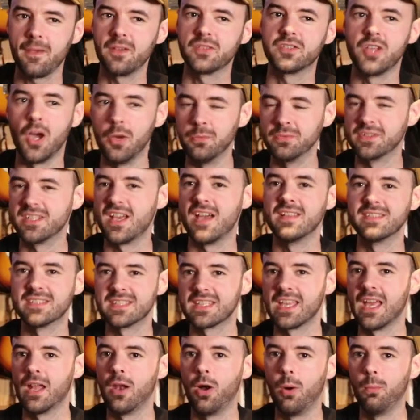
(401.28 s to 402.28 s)
don't tend to
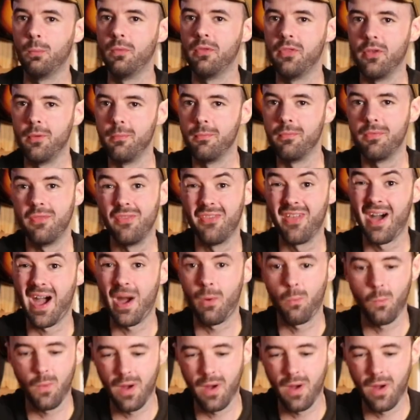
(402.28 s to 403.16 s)
get on with them that